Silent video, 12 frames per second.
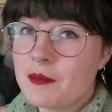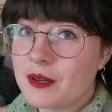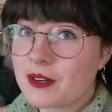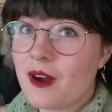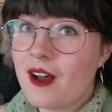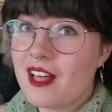I
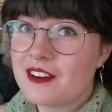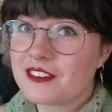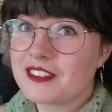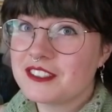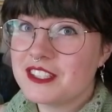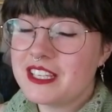put a call out
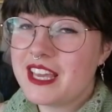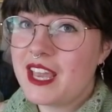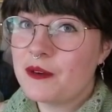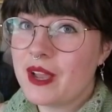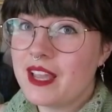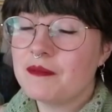for their
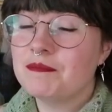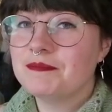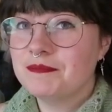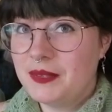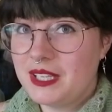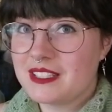DK weight
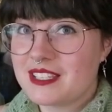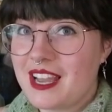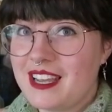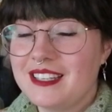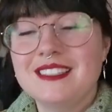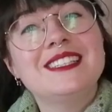because
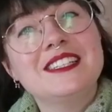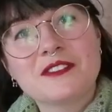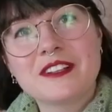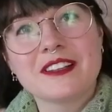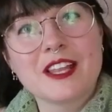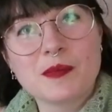I didn't
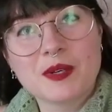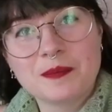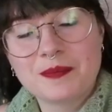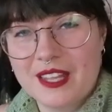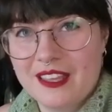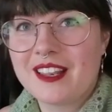read the
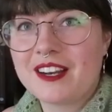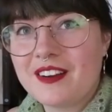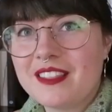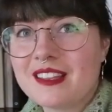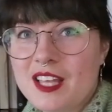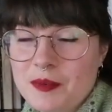label, and then I
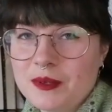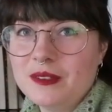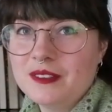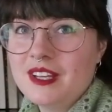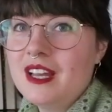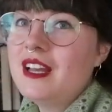read the
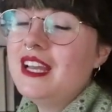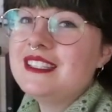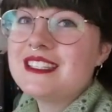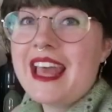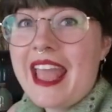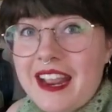label
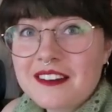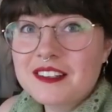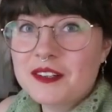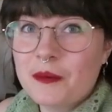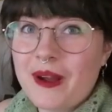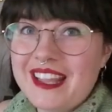it's the
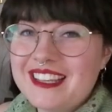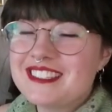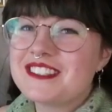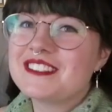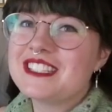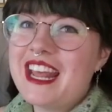Aran
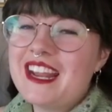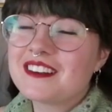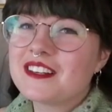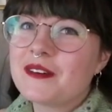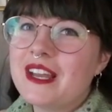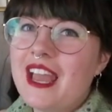weight, so it's an
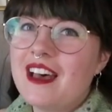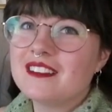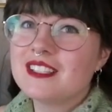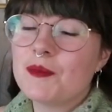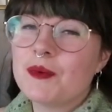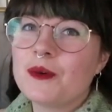Aran weight
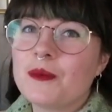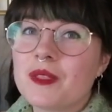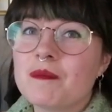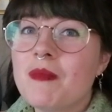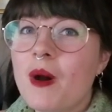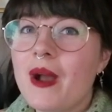Hell Double
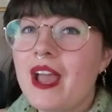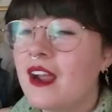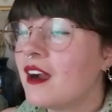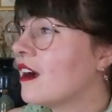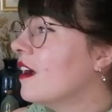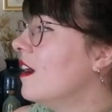with a
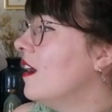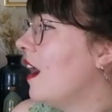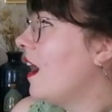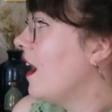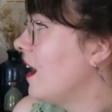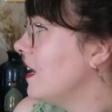mohair.
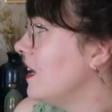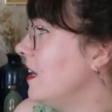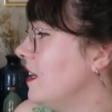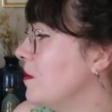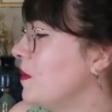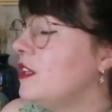I
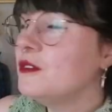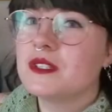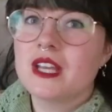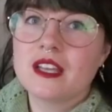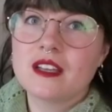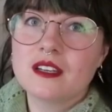am
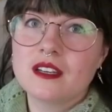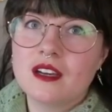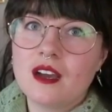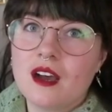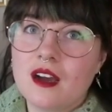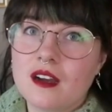using
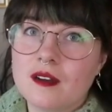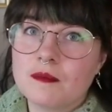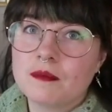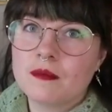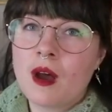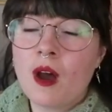
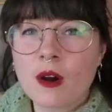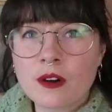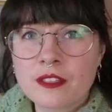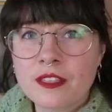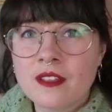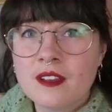um,
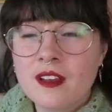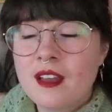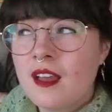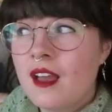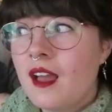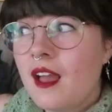Hearth
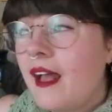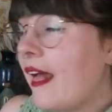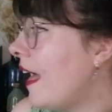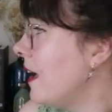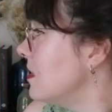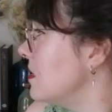
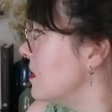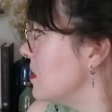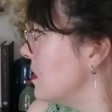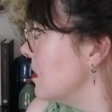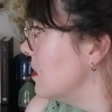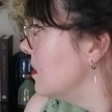as.